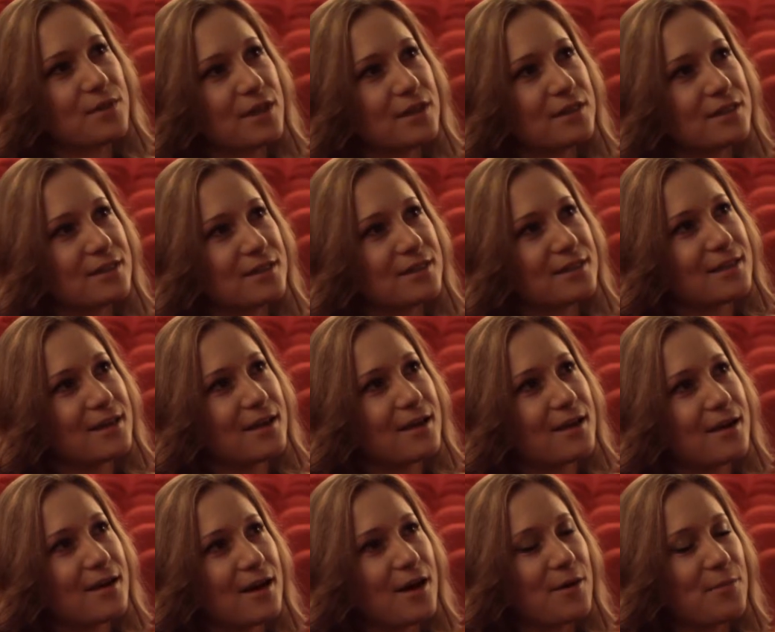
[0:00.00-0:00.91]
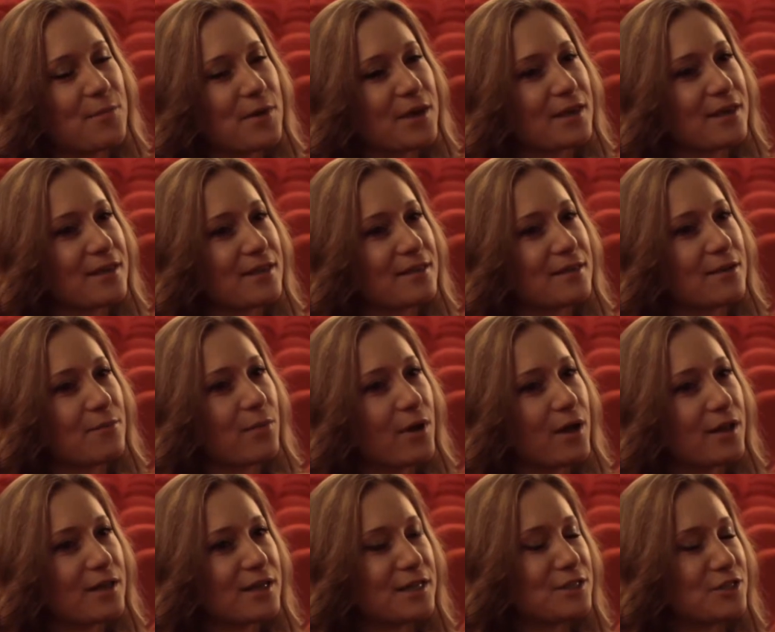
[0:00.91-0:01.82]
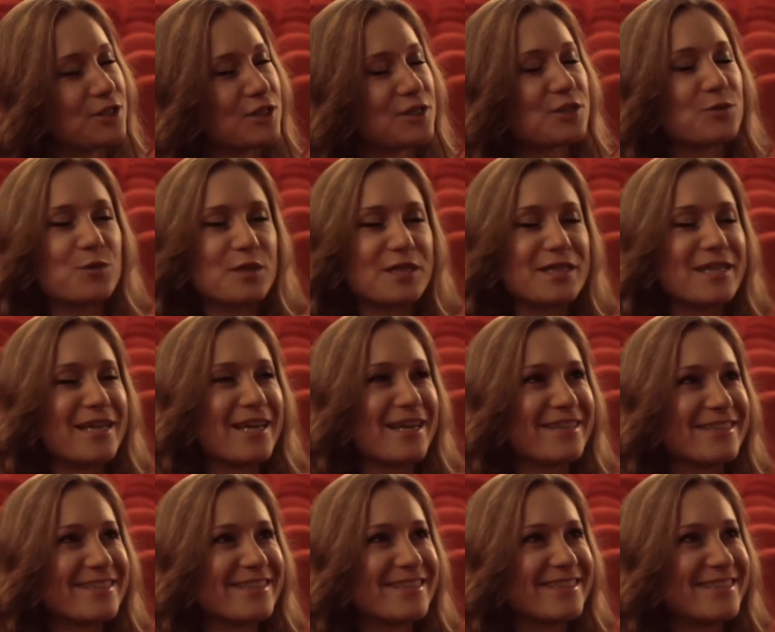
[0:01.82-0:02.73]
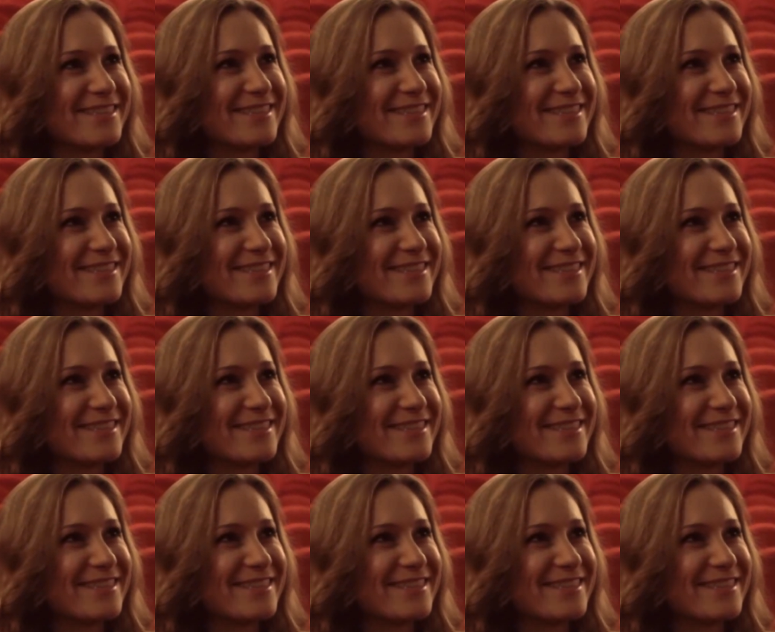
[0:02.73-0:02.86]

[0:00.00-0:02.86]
time that I'm making a ballet in just one day.